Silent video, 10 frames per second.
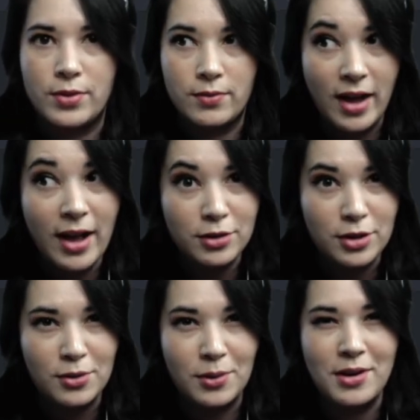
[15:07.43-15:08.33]
the
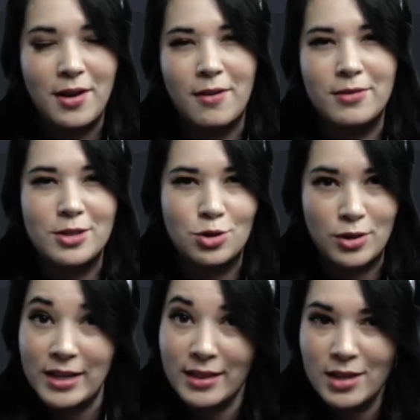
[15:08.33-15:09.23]
value of the
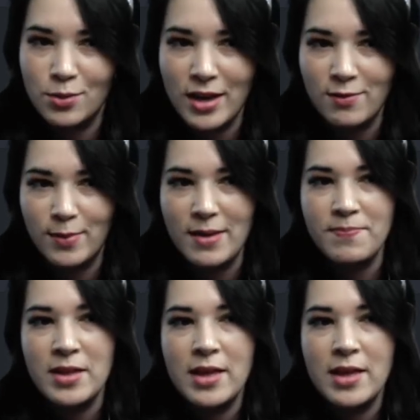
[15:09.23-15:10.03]
string that you gave me.